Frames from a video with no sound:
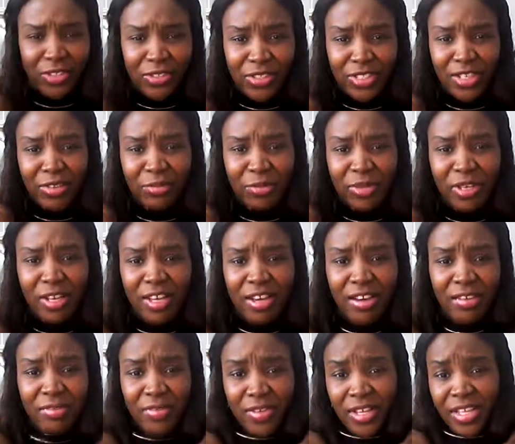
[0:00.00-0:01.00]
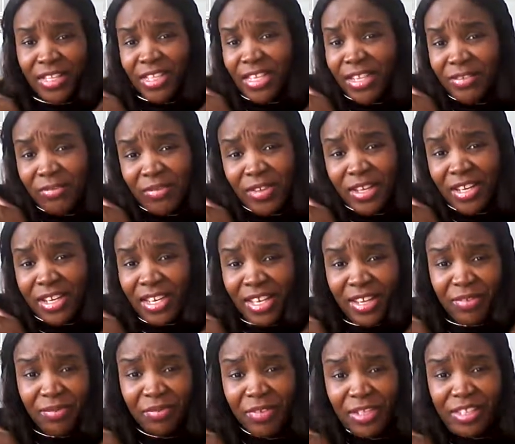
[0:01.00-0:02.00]
yourself with love. And even
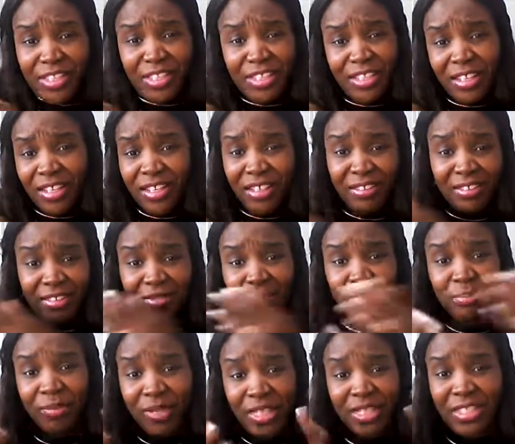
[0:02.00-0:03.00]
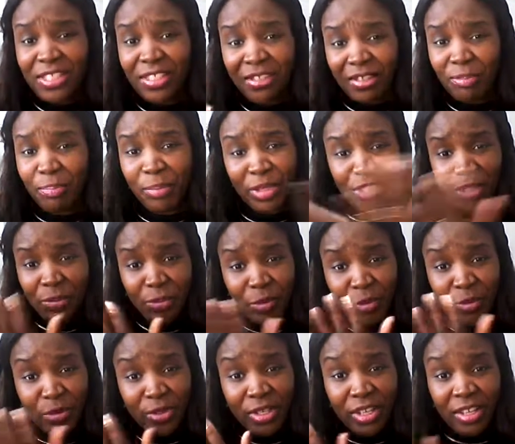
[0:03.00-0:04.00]
if it's not
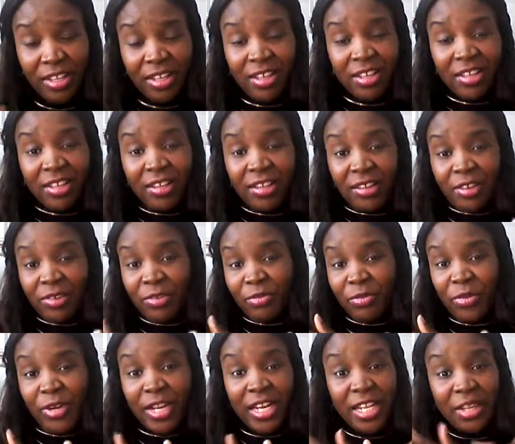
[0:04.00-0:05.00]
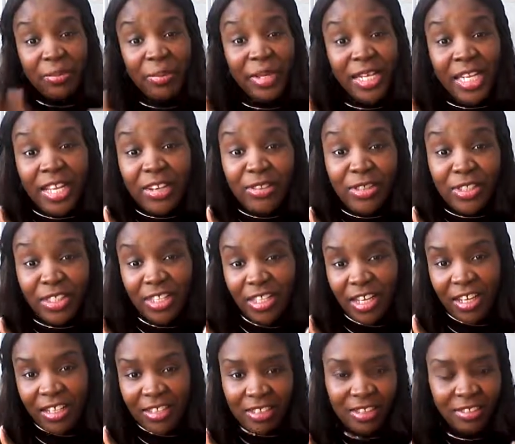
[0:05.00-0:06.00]
possible for anybody else
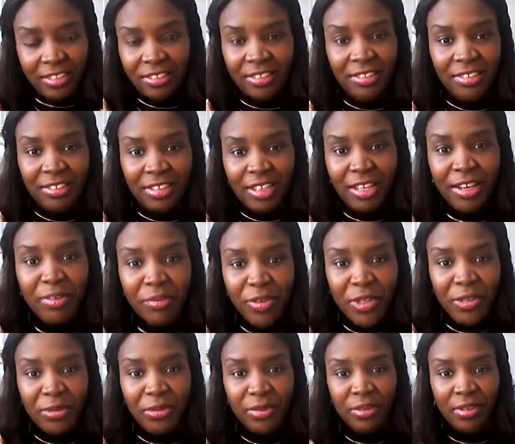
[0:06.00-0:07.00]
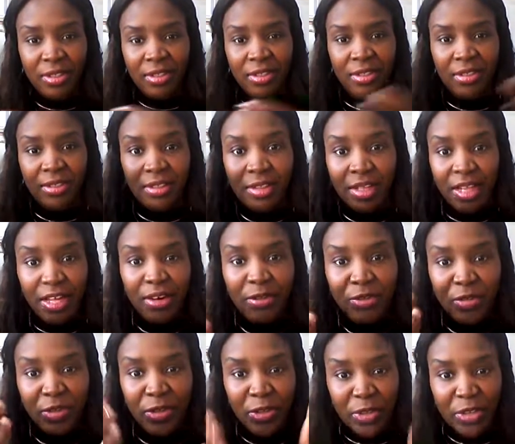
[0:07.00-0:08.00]
to love you,
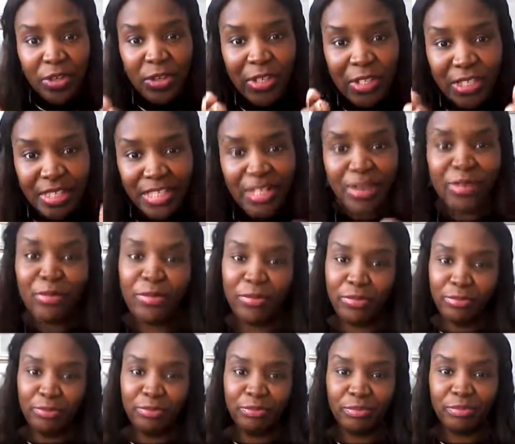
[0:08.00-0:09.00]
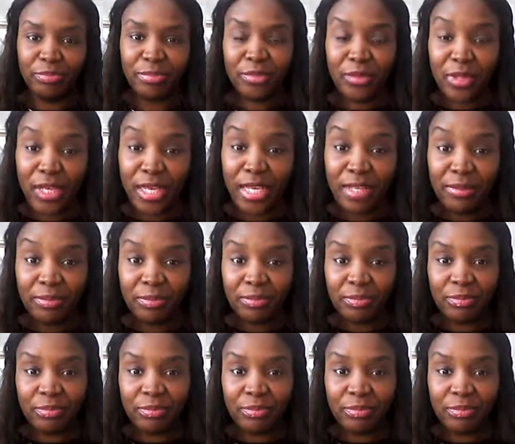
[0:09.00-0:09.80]
love yourself. Okay?